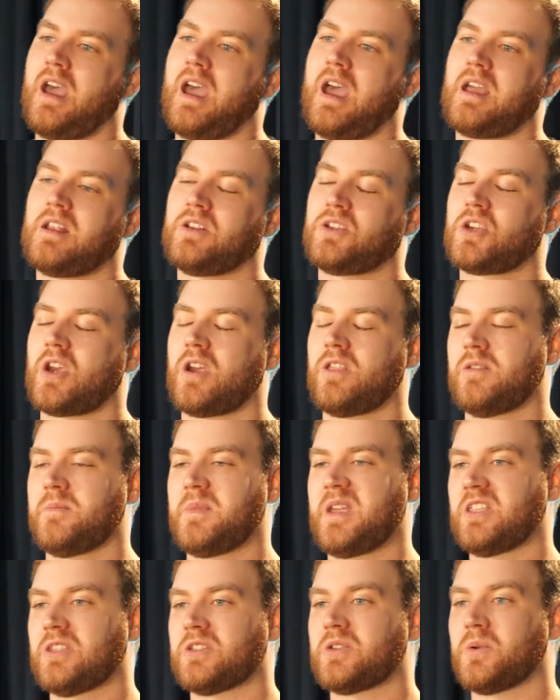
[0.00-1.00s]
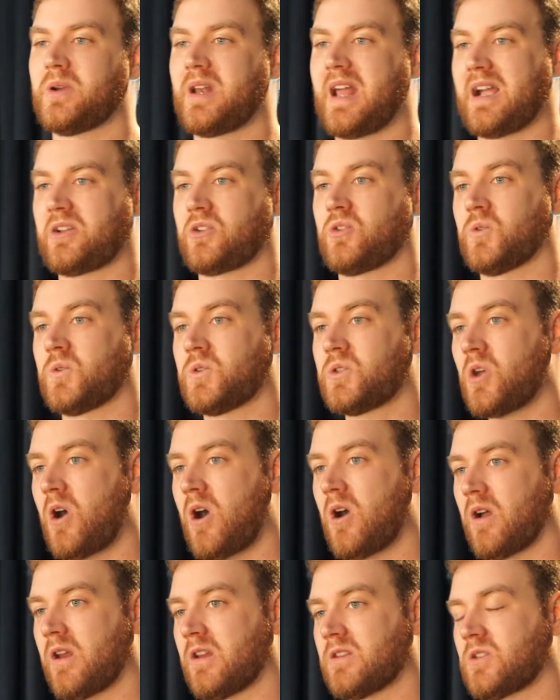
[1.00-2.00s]
and turn them into an actual
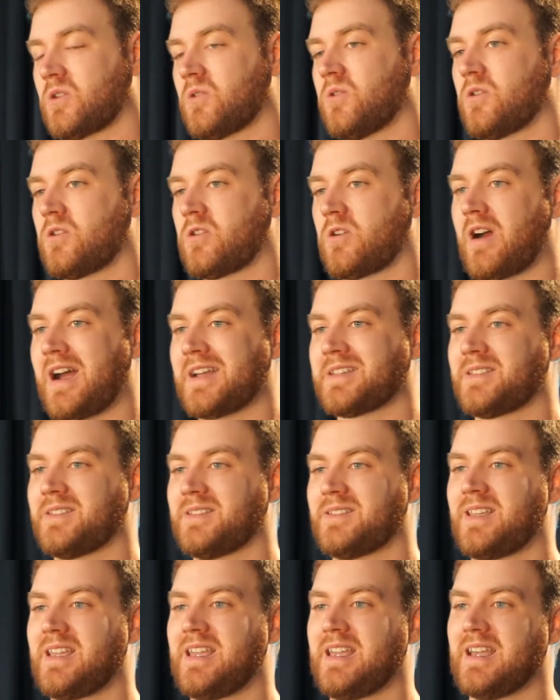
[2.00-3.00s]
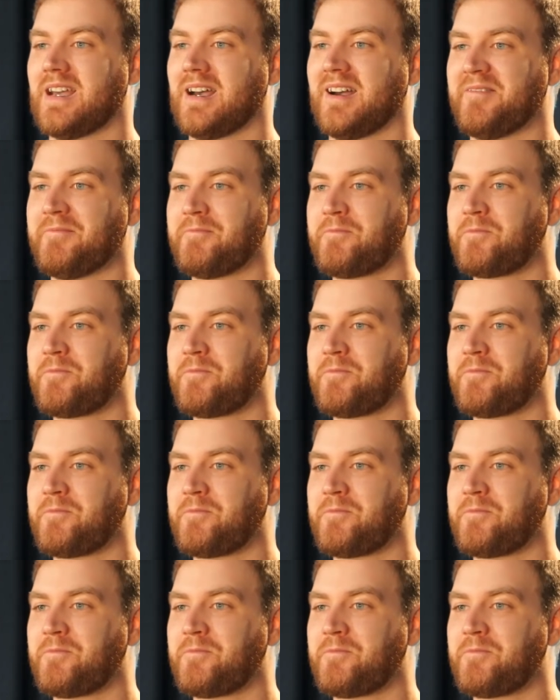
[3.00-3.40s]
song. And it's called Christ is Here.